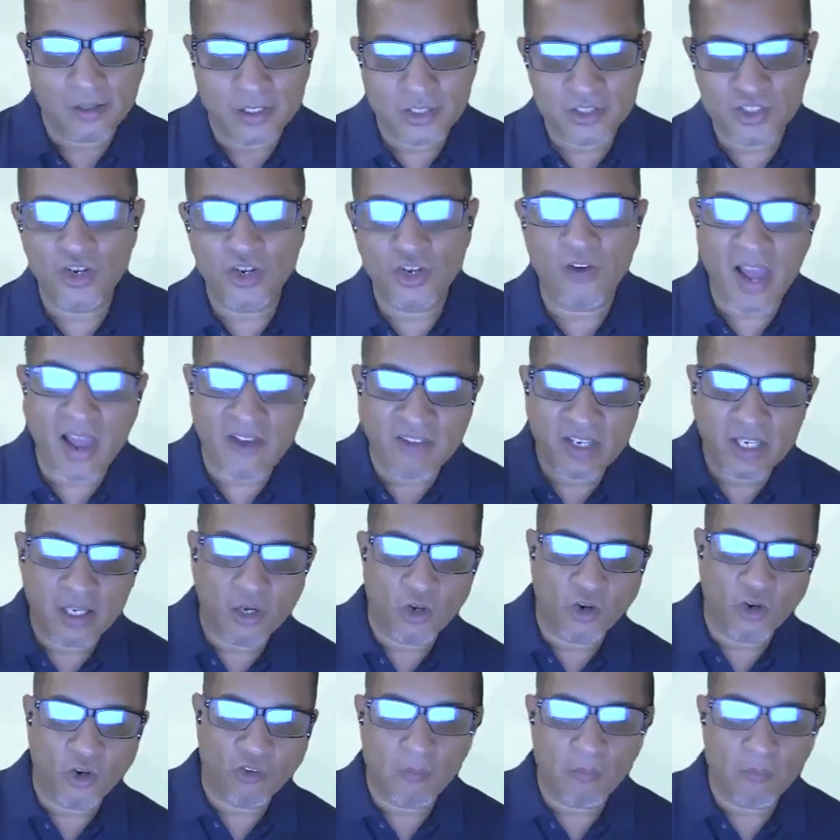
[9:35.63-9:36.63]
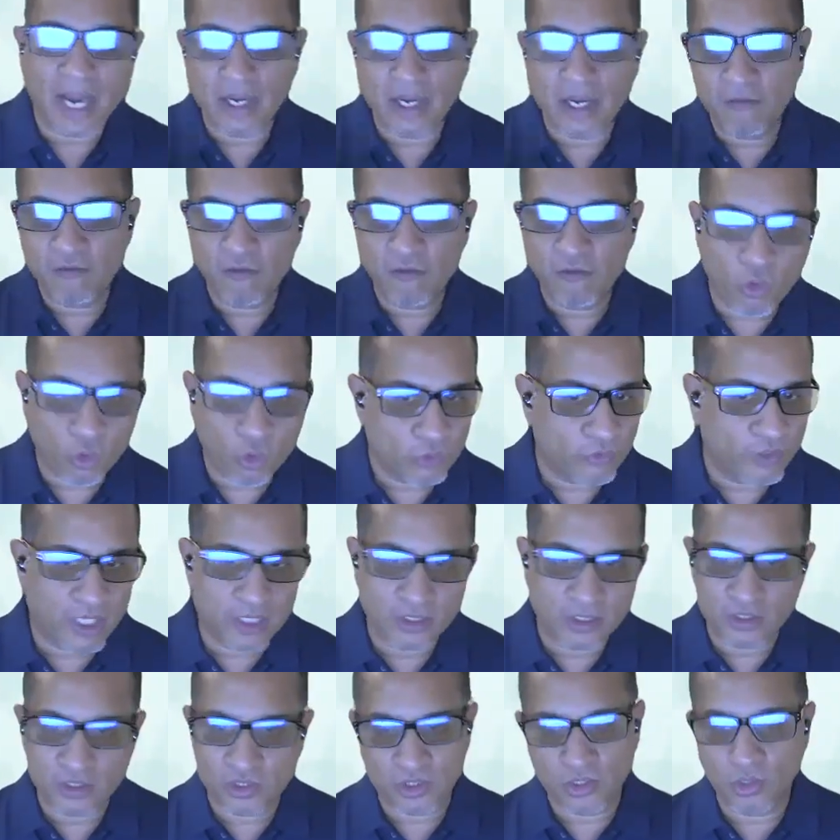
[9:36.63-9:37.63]
instead of having a lot of back and forth,
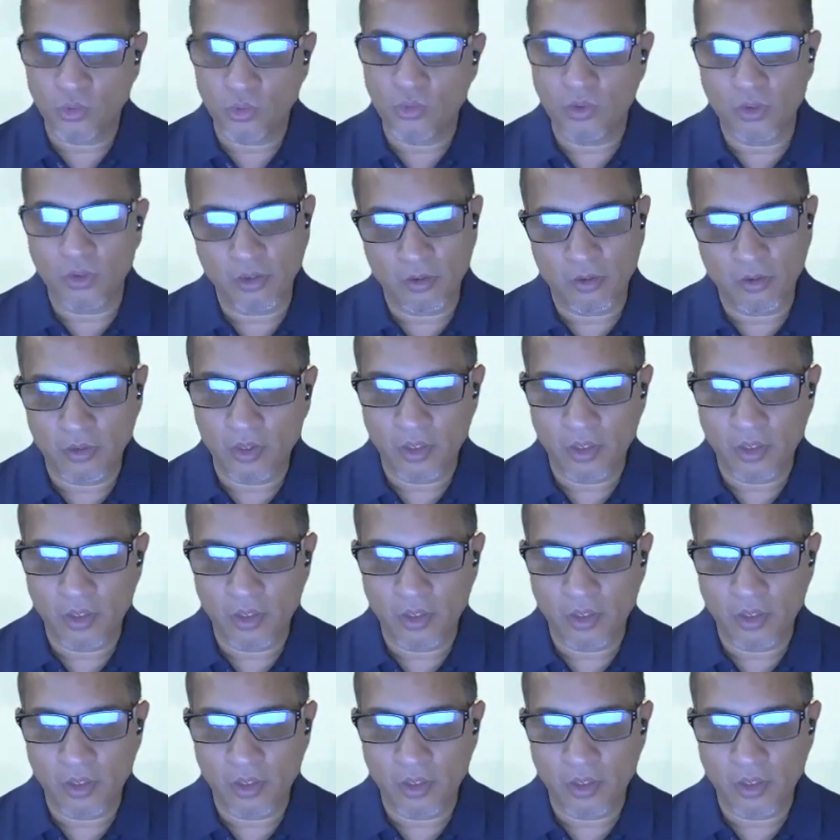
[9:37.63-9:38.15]
we can just go